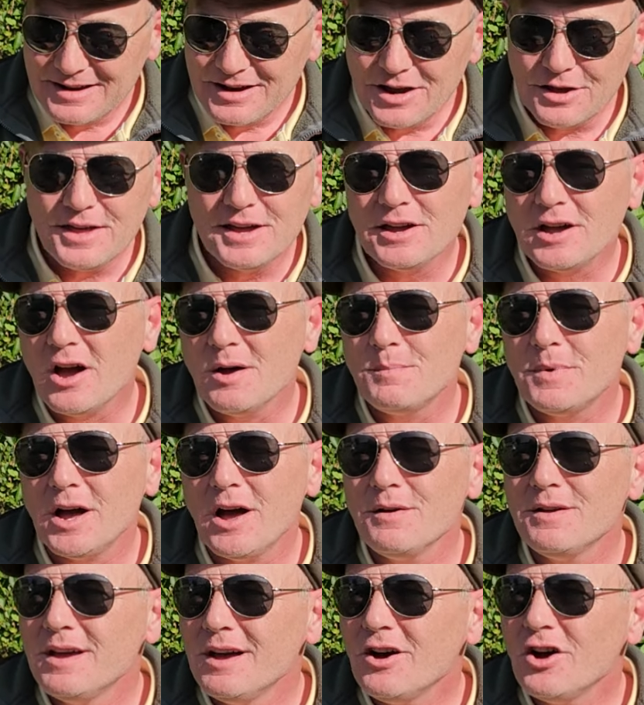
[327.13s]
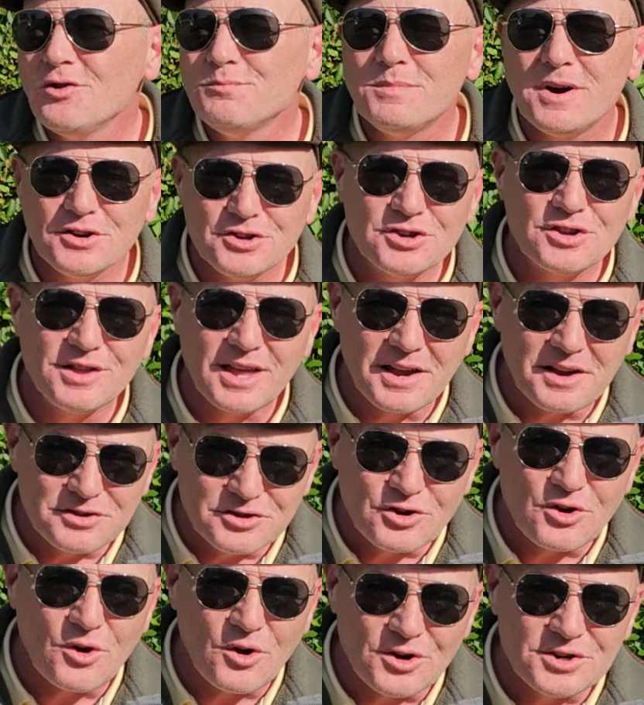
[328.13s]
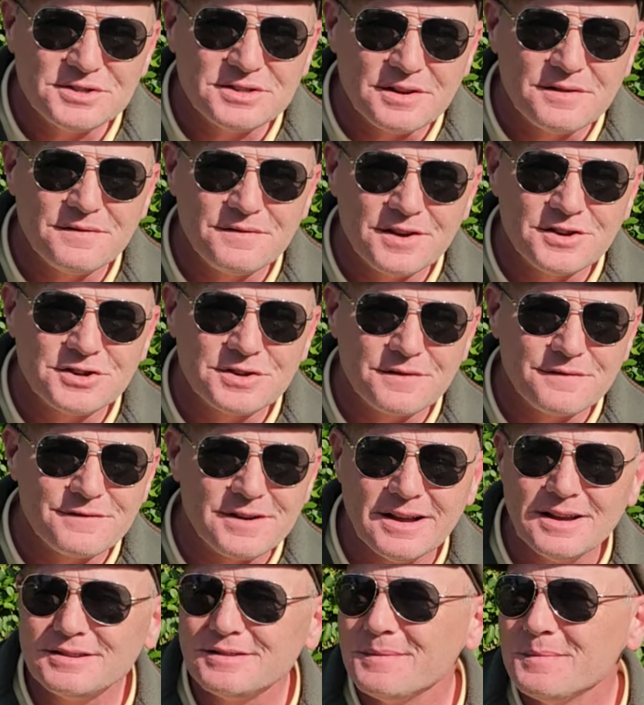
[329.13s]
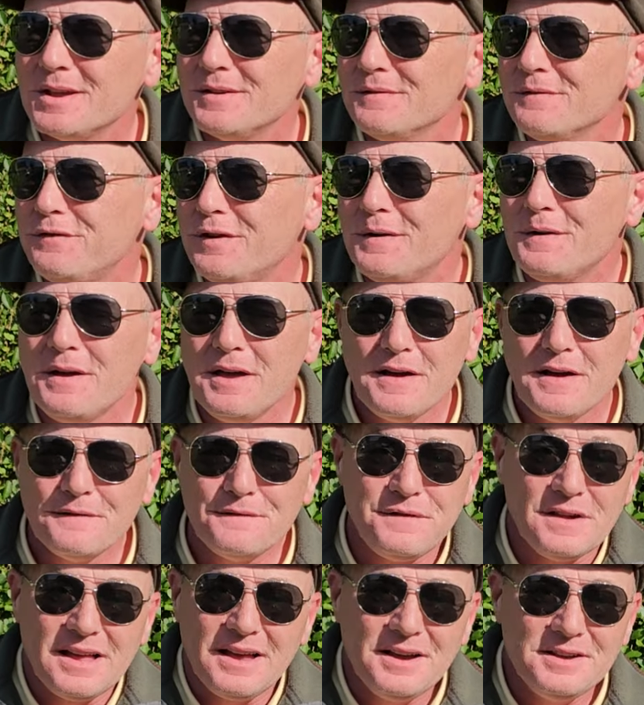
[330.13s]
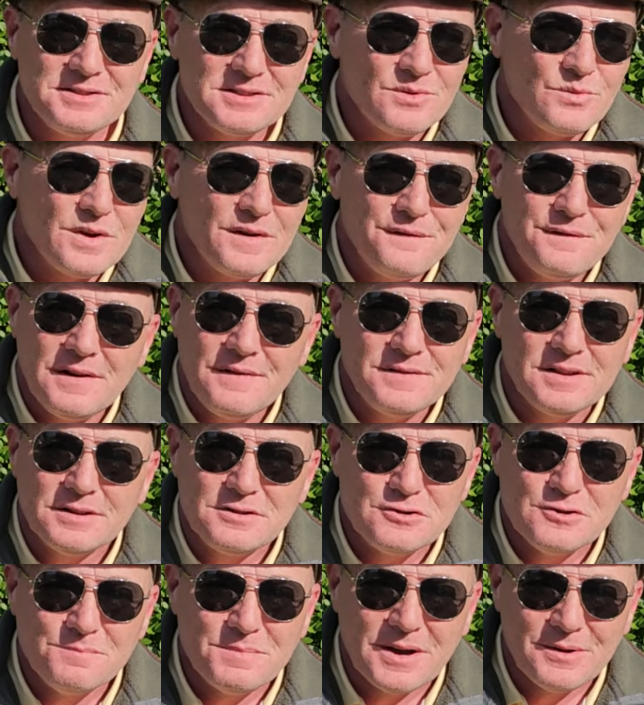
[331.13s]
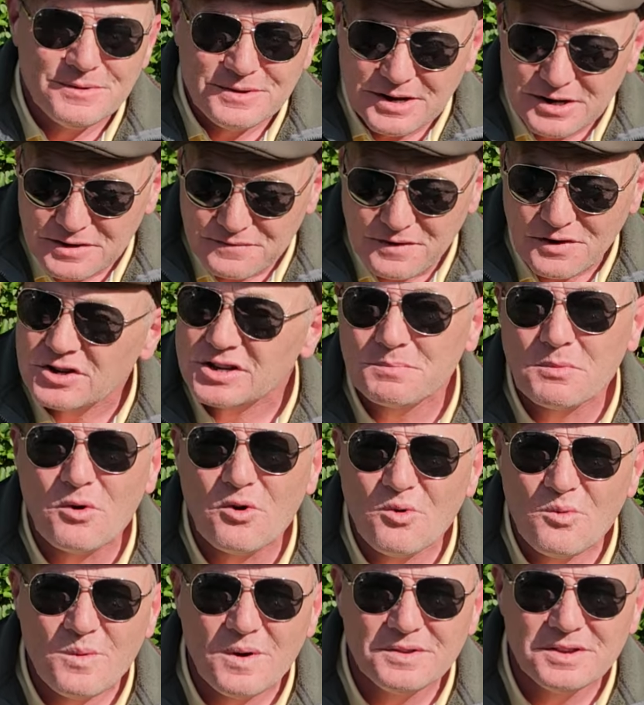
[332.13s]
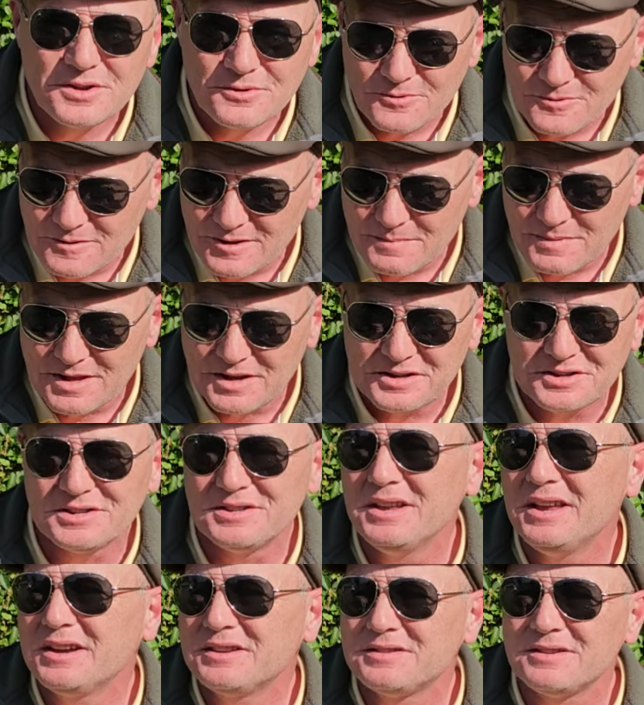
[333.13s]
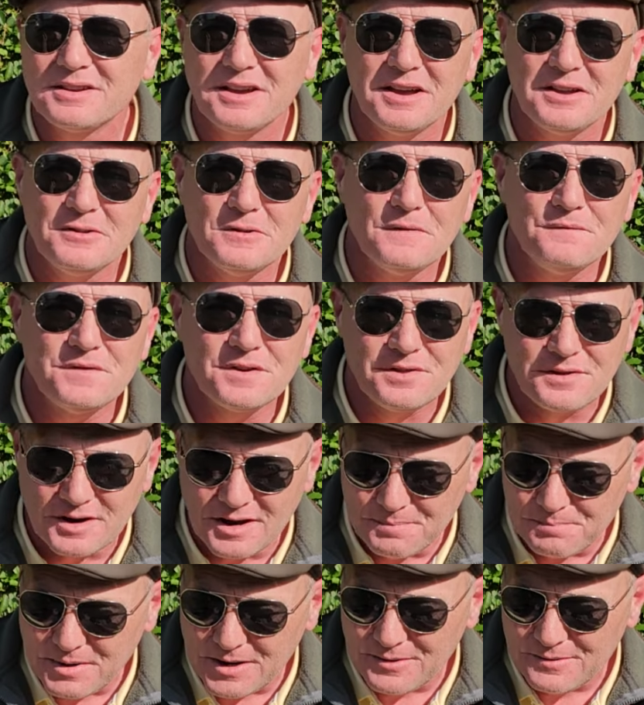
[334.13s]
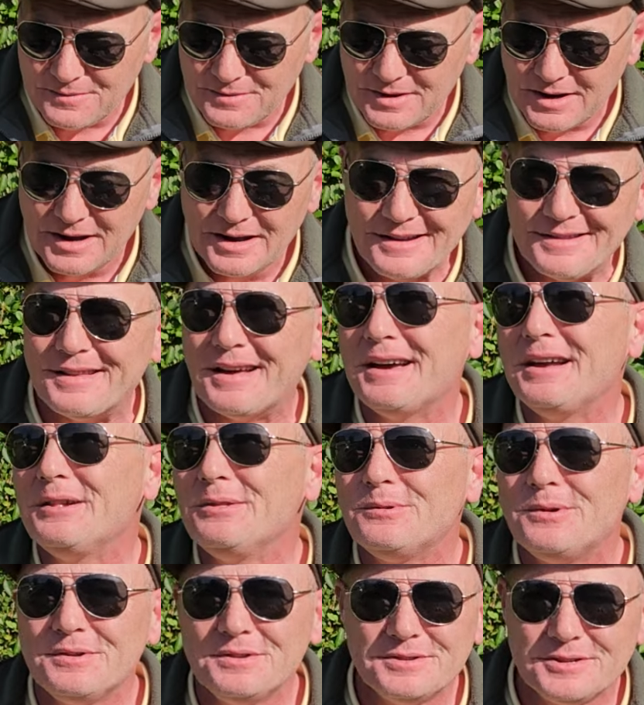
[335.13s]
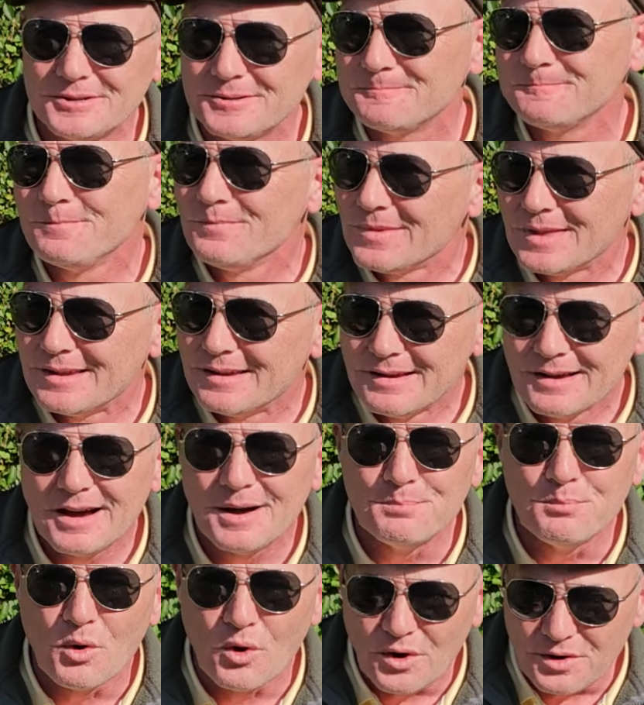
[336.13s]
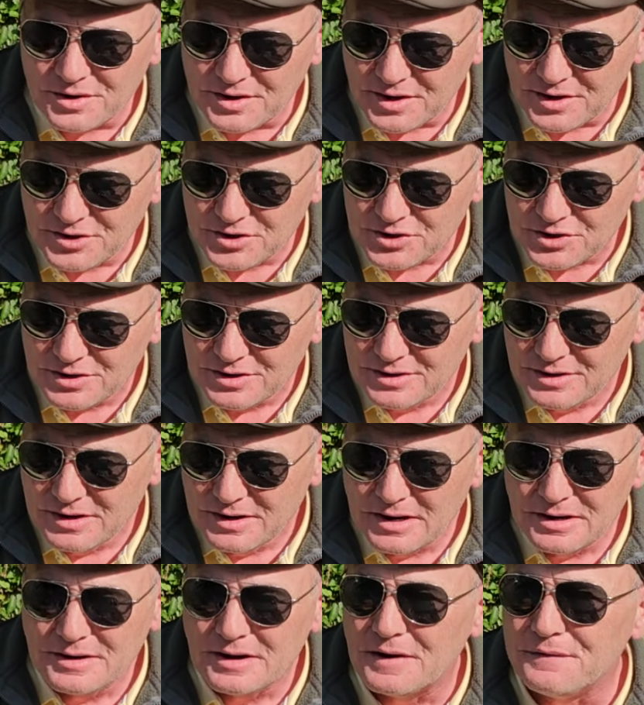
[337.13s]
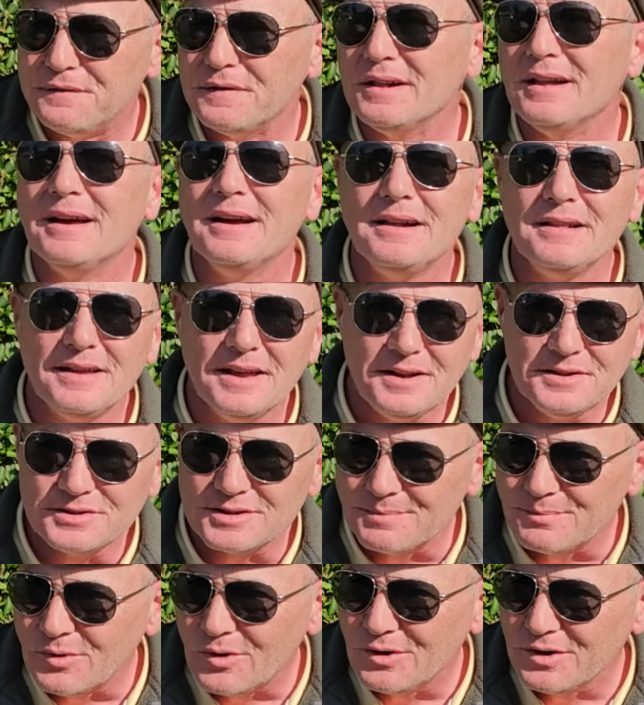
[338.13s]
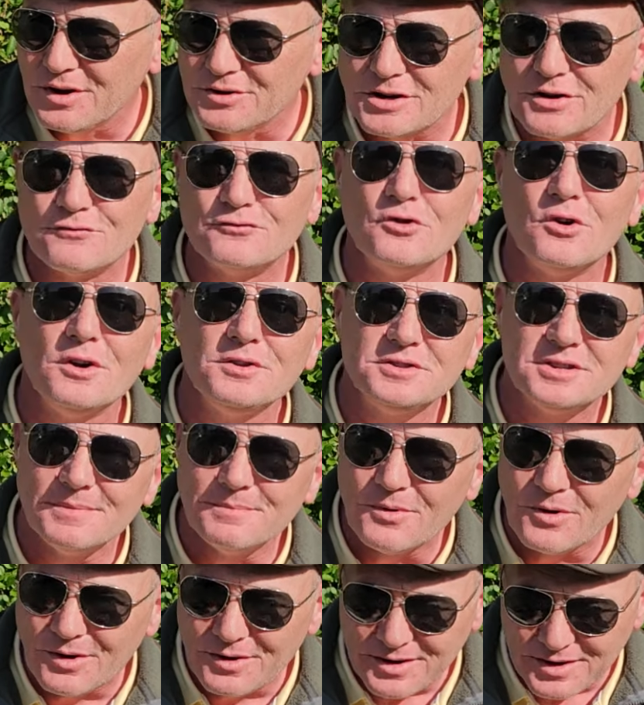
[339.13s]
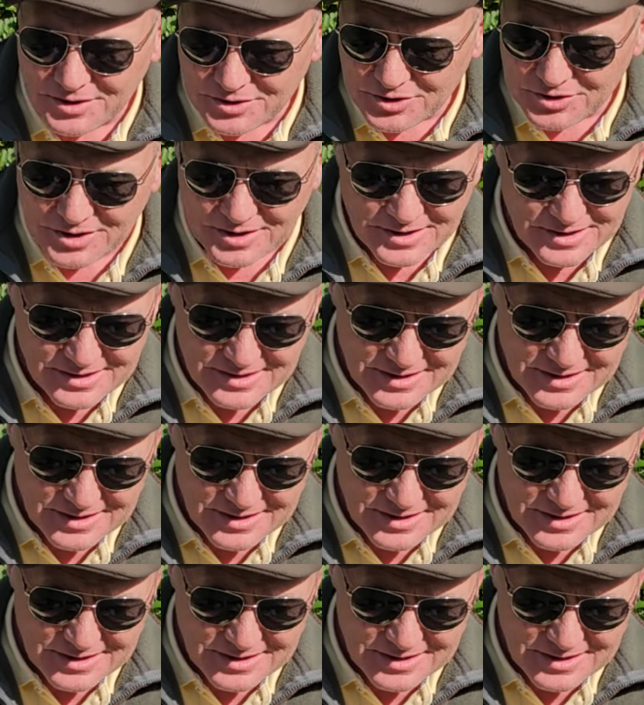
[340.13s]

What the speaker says: You think how much things cost in fishing. I mean, flies are £1.50, £2 each for a small one, you know. The snakes are getting on for £3. Nylon's a mortgage. A fly line's a mortgage. A rod's a mortgage.